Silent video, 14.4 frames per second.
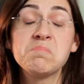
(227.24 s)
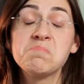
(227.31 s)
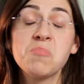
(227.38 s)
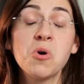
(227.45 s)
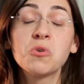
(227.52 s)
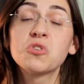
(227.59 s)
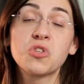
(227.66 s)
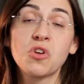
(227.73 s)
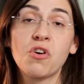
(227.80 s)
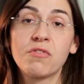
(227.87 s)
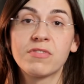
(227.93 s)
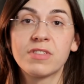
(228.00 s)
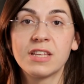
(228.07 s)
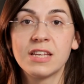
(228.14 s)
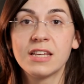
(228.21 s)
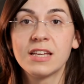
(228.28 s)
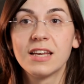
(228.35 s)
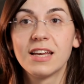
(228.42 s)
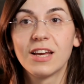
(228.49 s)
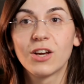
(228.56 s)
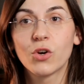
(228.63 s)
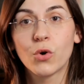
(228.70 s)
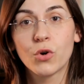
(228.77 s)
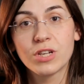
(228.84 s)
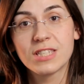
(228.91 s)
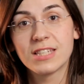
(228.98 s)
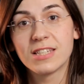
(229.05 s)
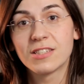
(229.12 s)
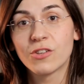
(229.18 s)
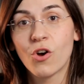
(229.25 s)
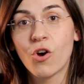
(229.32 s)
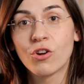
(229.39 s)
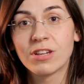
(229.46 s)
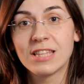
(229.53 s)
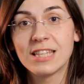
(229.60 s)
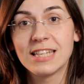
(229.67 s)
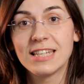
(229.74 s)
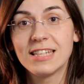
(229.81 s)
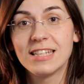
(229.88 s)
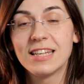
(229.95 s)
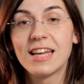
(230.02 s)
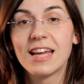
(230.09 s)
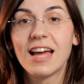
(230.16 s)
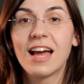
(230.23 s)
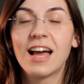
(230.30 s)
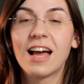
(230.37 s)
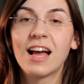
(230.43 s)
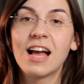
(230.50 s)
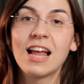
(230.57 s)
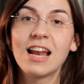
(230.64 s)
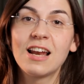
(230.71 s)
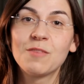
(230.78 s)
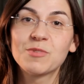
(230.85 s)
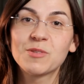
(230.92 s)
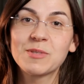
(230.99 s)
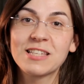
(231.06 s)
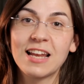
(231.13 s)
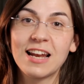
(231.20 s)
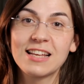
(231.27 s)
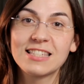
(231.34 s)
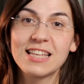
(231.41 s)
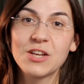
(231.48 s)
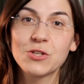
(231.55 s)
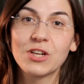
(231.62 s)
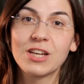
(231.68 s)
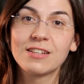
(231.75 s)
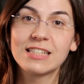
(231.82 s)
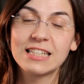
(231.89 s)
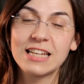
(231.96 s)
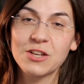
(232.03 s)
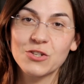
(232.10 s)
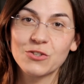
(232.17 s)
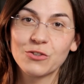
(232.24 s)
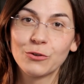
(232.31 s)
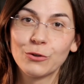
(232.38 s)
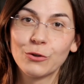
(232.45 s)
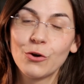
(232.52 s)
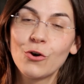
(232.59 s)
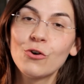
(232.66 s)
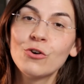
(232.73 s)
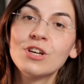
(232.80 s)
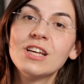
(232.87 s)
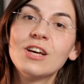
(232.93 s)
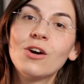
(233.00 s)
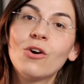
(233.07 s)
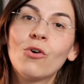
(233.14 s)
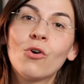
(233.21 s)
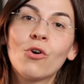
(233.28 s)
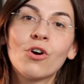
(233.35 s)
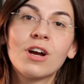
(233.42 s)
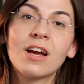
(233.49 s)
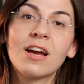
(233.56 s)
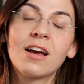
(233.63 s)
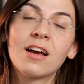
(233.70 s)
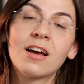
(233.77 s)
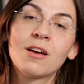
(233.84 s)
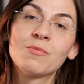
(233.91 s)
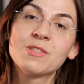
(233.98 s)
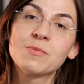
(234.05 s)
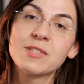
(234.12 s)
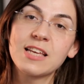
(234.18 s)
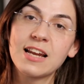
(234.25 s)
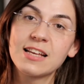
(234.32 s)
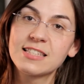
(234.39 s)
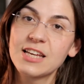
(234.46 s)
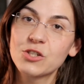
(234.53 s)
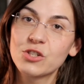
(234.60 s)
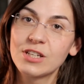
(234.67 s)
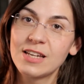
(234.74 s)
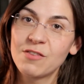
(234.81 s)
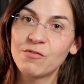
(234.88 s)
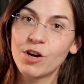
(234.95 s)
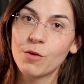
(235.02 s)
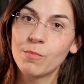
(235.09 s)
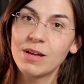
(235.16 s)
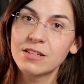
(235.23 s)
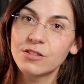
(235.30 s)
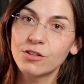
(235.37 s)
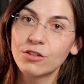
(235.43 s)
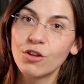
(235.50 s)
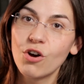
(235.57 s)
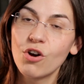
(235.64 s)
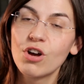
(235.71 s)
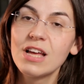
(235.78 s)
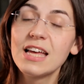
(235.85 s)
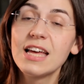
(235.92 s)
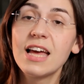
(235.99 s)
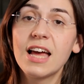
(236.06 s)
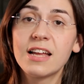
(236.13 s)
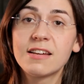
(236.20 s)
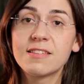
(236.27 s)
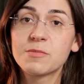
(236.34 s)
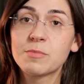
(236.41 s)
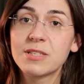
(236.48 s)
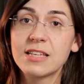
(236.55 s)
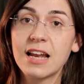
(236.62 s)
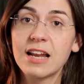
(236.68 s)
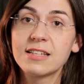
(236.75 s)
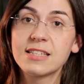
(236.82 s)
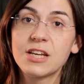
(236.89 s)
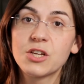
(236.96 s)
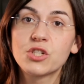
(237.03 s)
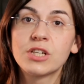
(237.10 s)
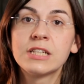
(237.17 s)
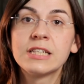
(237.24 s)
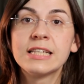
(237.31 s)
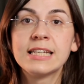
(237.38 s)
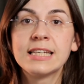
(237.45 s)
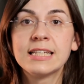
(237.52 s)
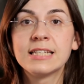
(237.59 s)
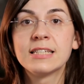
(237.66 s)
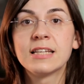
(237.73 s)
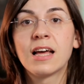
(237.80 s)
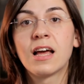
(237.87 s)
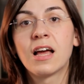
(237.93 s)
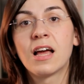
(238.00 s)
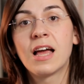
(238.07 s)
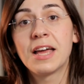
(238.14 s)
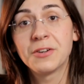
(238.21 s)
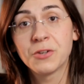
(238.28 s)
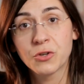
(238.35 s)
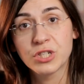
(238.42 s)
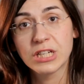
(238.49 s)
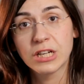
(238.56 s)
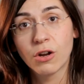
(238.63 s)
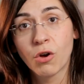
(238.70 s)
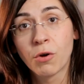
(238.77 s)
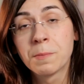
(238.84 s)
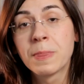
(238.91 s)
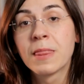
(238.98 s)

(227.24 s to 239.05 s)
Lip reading: most of the courses on the LLM specialization in international law, or the specialization in environmental law, and the specialization in energy law.